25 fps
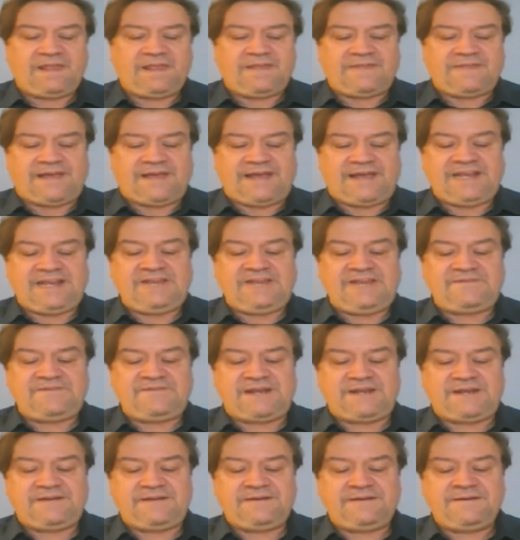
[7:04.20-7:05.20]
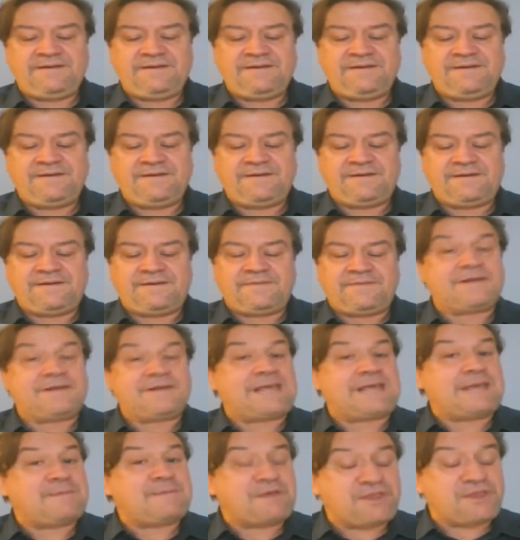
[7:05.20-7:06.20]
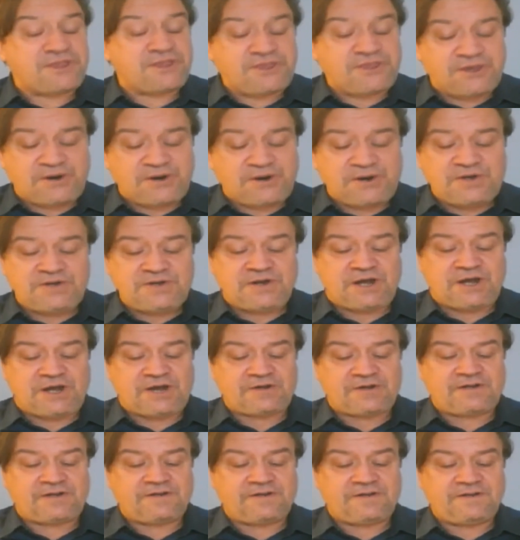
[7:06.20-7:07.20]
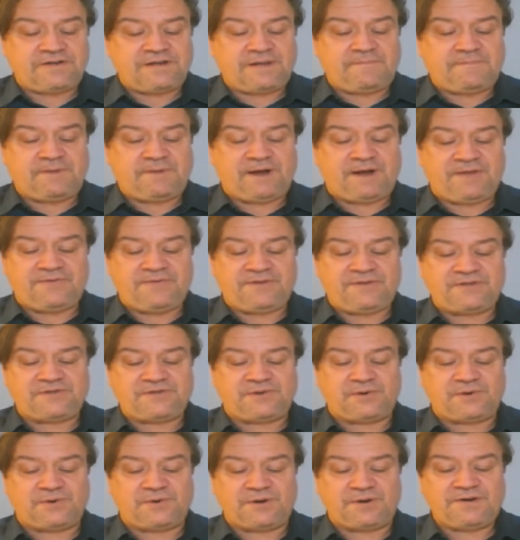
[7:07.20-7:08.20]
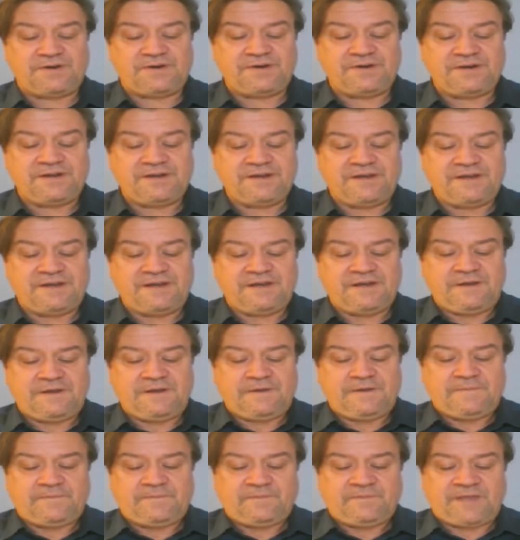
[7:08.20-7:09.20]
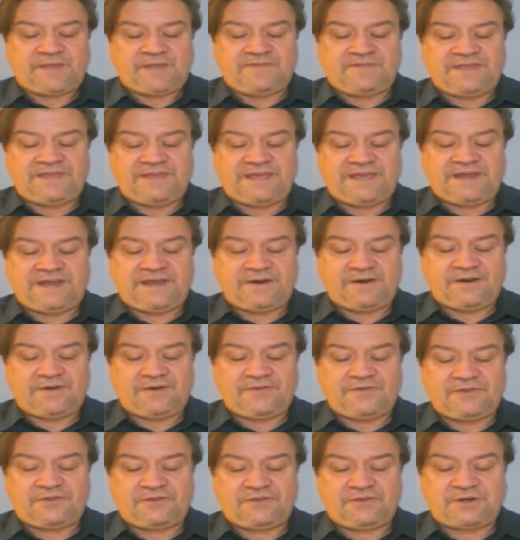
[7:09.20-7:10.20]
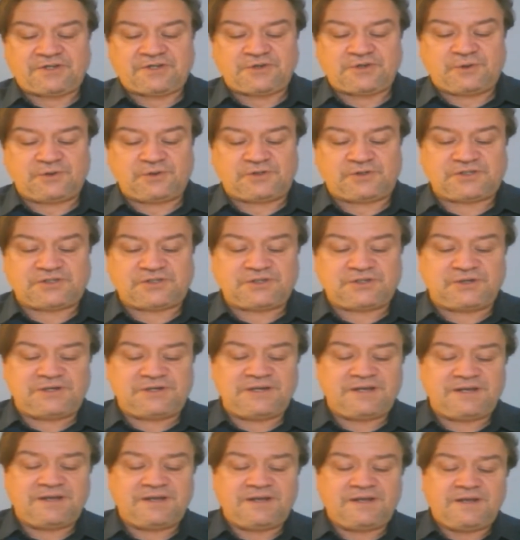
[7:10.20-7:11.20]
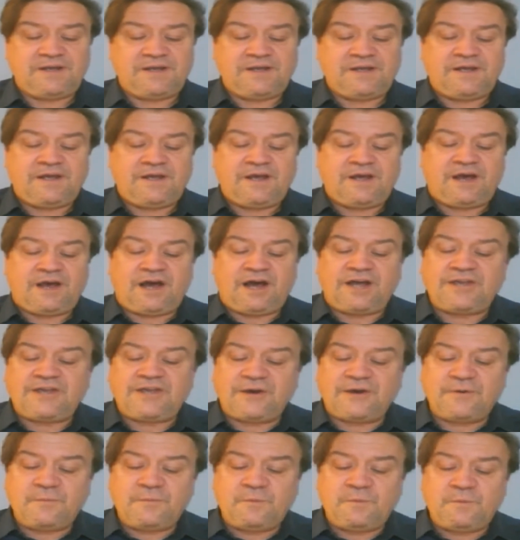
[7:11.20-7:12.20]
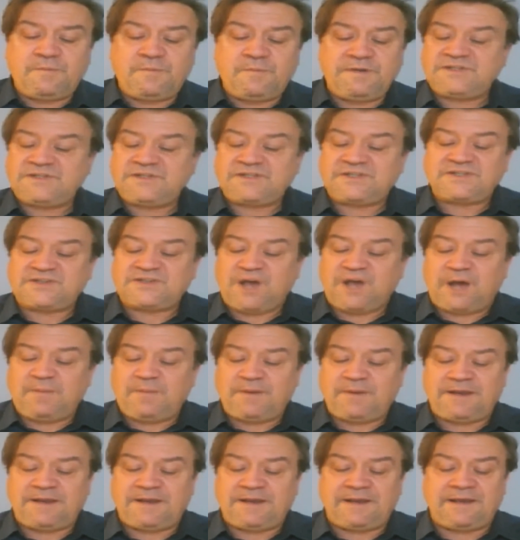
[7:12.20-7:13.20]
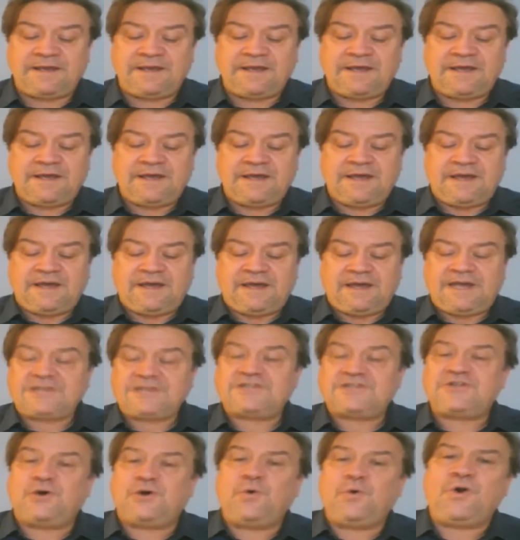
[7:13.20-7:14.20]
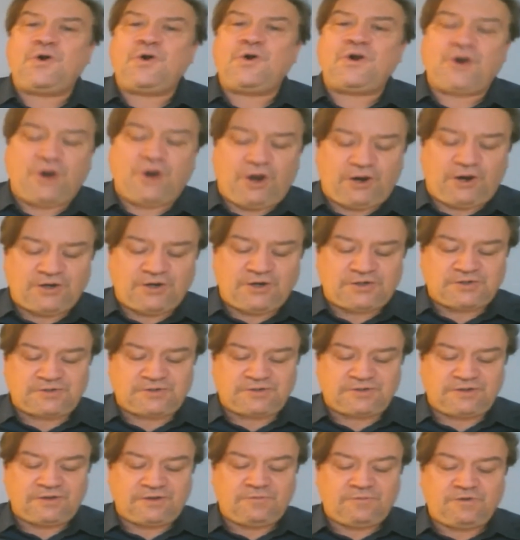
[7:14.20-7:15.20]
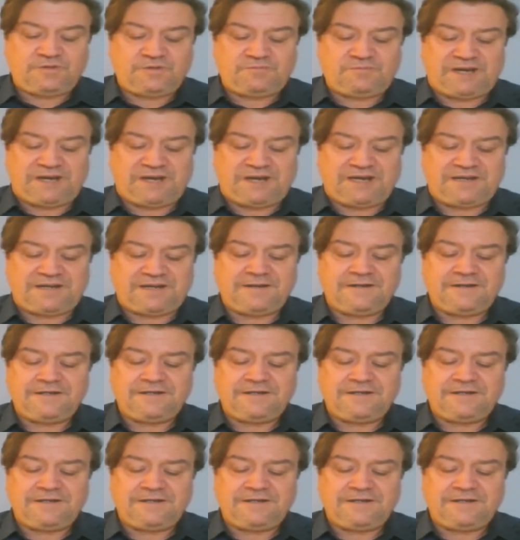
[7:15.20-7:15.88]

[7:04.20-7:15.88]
That evening there came a third knock upon the door, and there on the threshold stood a young woman sobbing as though her heart would break.